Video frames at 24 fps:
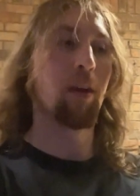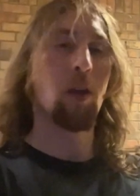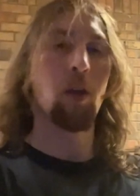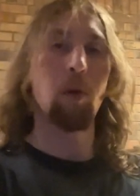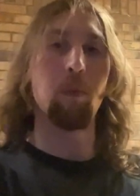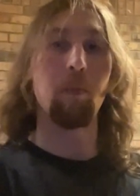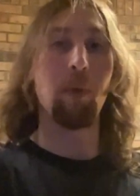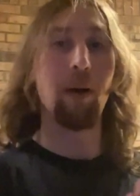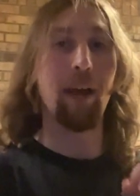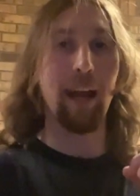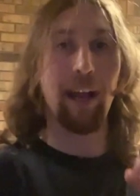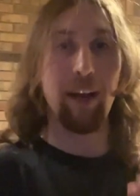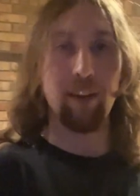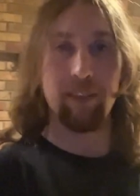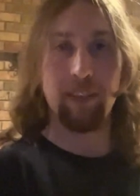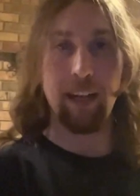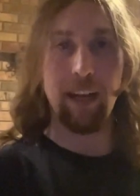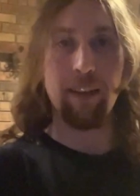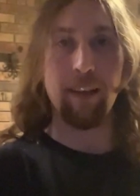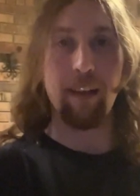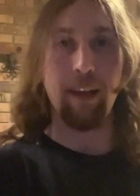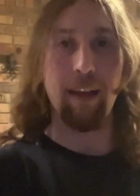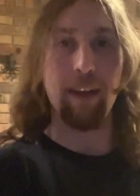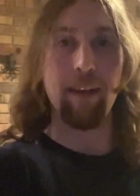But outside
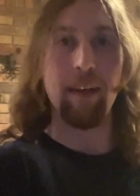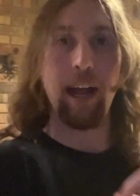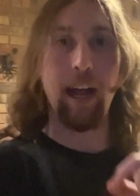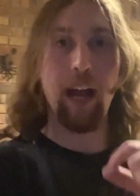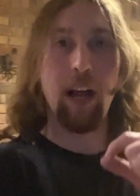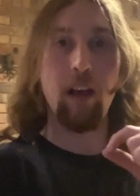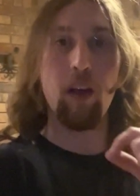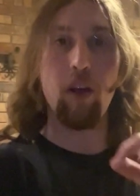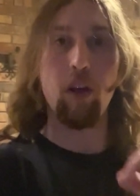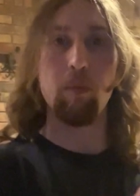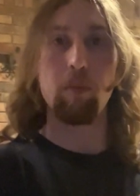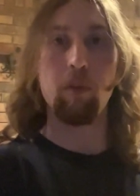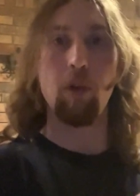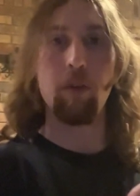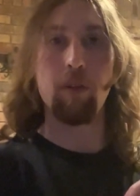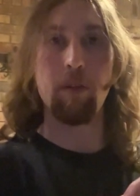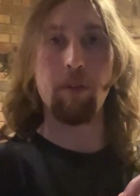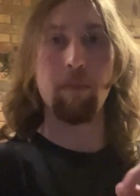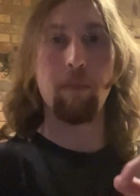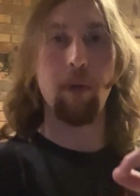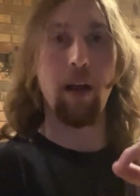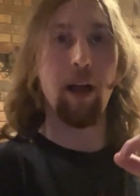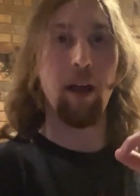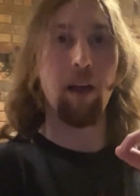of that, I uploaded
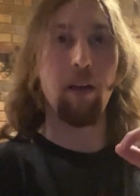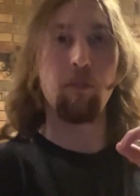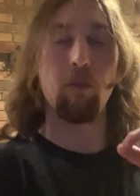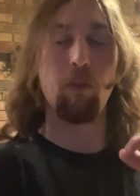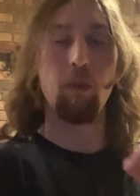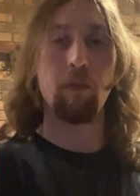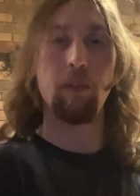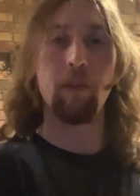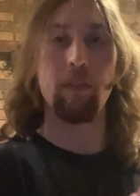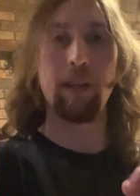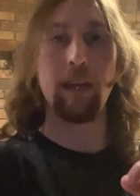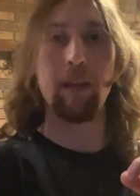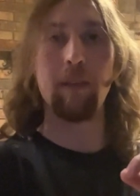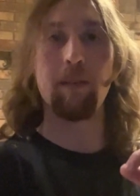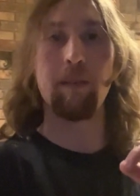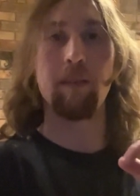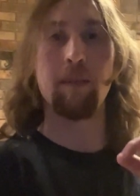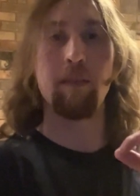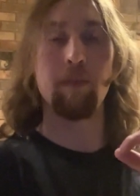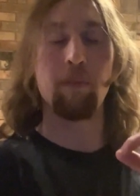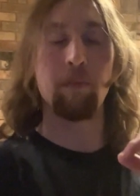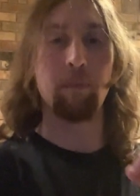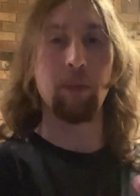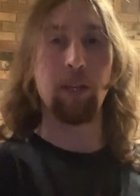my 415
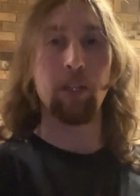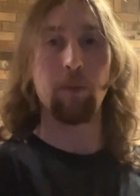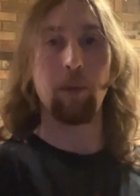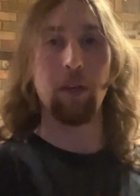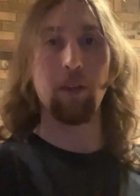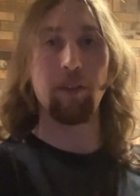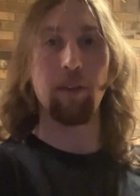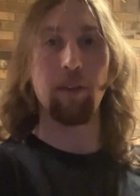bench press